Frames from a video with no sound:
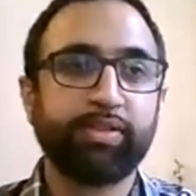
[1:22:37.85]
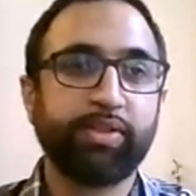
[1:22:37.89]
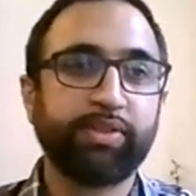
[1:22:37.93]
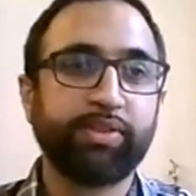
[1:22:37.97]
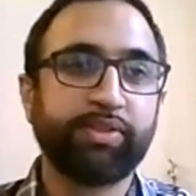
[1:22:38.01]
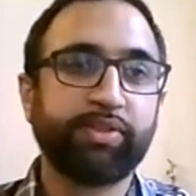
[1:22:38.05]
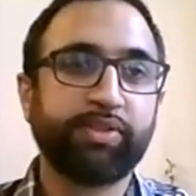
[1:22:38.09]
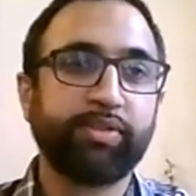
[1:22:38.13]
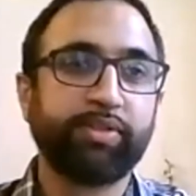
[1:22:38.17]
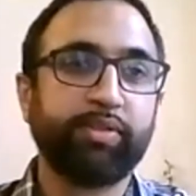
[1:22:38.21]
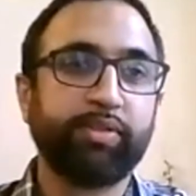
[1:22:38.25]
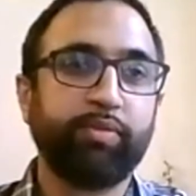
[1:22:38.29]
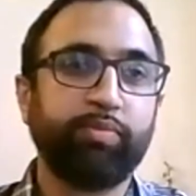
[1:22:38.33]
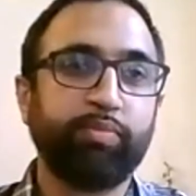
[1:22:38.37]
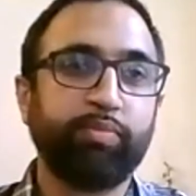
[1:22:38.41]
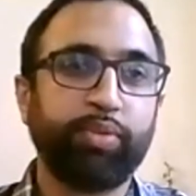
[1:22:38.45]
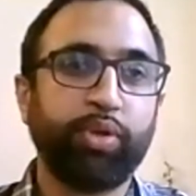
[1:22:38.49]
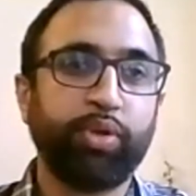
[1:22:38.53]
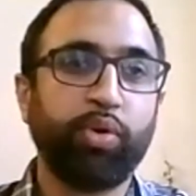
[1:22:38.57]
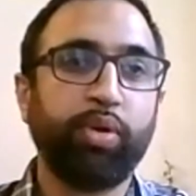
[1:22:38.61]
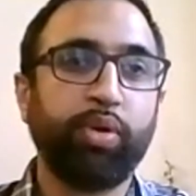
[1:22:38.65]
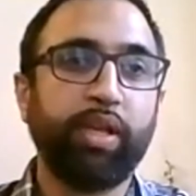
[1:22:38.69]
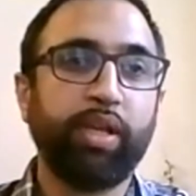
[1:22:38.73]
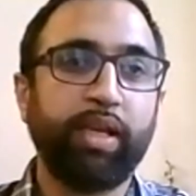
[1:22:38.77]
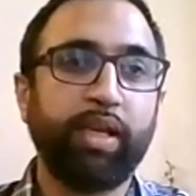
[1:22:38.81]
It's
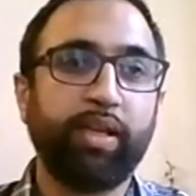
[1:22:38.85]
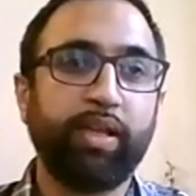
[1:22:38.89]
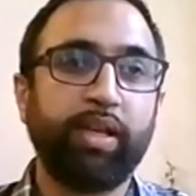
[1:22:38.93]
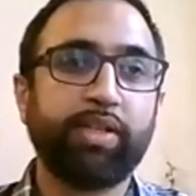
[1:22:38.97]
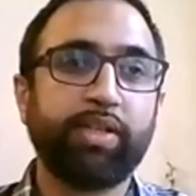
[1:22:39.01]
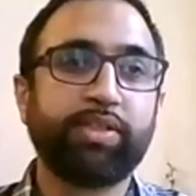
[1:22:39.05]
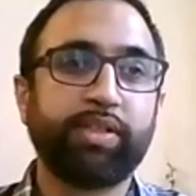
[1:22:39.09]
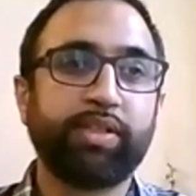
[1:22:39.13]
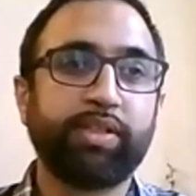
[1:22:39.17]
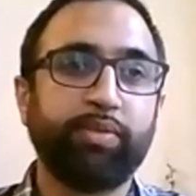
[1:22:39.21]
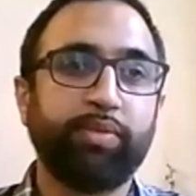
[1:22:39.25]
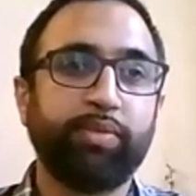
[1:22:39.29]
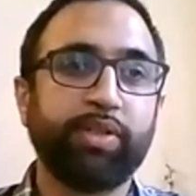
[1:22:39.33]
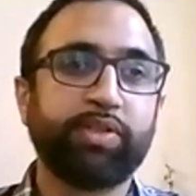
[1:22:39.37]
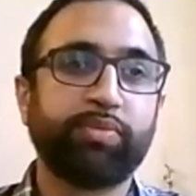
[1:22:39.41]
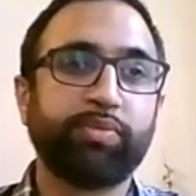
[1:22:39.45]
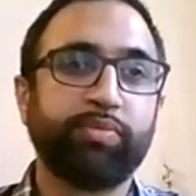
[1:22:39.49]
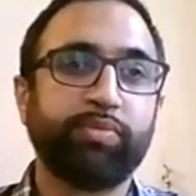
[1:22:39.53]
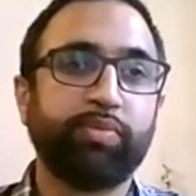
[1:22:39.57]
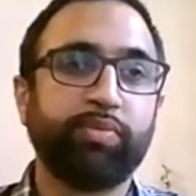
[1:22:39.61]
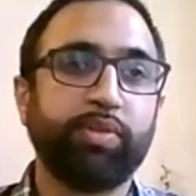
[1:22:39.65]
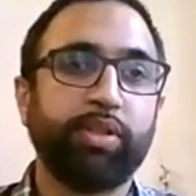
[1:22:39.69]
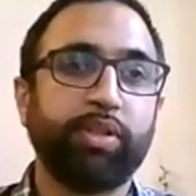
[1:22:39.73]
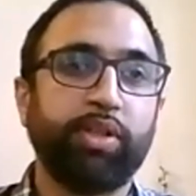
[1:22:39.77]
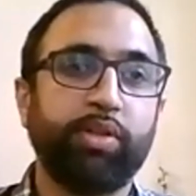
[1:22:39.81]
purely an initiative which
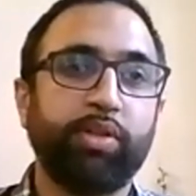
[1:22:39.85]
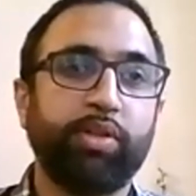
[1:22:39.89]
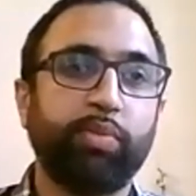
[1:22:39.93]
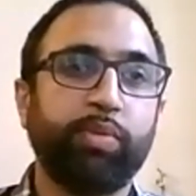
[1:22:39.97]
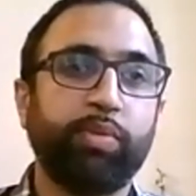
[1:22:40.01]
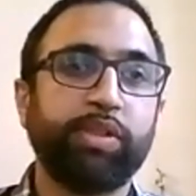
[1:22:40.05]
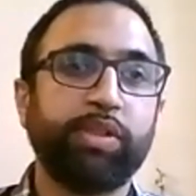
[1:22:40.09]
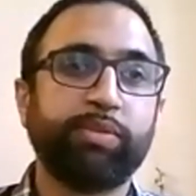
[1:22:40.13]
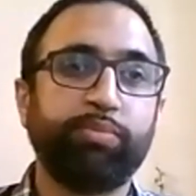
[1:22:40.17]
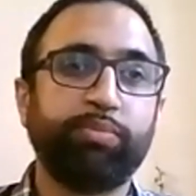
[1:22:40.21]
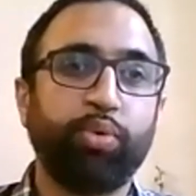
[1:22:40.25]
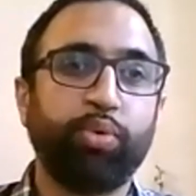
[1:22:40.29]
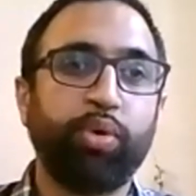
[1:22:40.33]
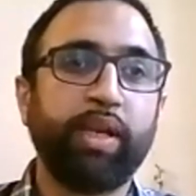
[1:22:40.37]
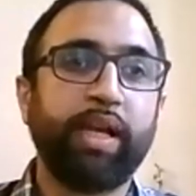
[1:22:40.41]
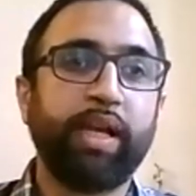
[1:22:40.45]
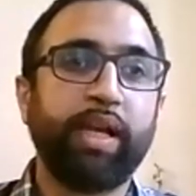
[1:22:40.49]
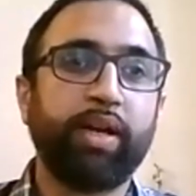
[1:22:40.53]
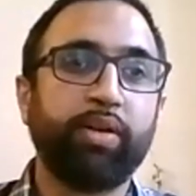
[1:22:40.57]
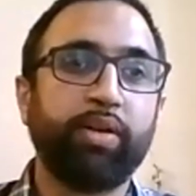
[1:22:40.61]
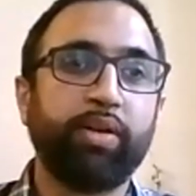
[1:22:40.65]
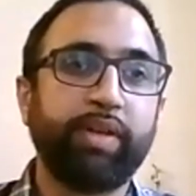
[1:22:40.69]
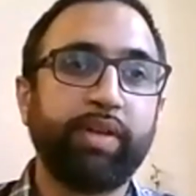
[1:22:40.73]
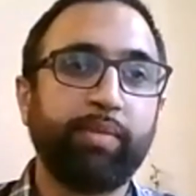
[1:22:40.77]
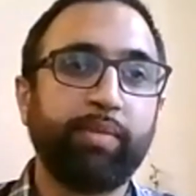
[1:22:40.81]
was born
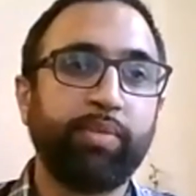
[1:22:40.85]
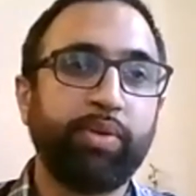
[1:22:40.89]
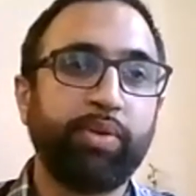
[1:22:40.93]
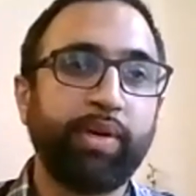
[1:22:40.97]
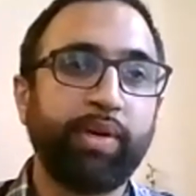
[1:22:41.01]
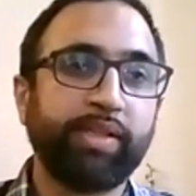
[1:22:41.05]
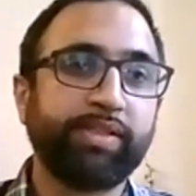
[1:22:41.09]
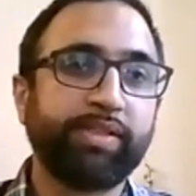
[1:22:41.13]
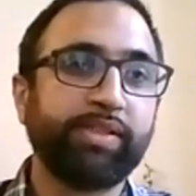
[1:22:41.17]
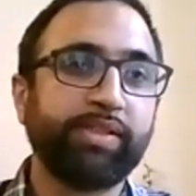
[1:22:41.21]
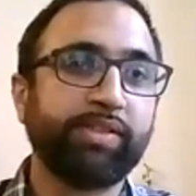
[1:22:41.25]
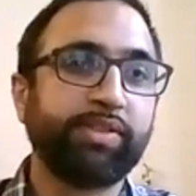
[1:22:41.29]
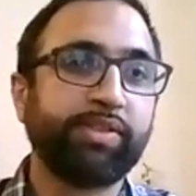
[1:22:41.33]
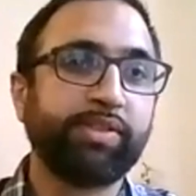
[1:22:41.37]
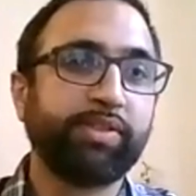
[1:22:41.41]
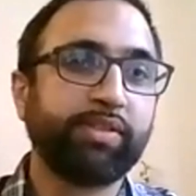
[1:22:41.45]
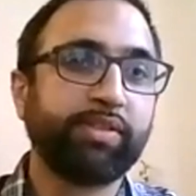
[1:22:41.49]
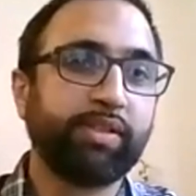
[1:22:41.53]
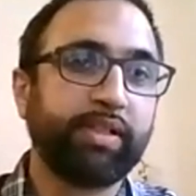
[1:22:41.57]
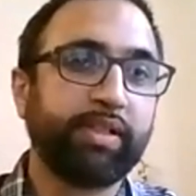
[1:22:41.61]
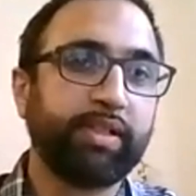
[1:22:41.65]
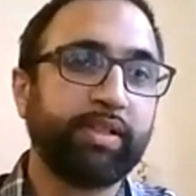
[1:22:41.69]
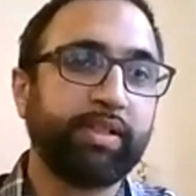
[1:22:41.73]
out of MUS's,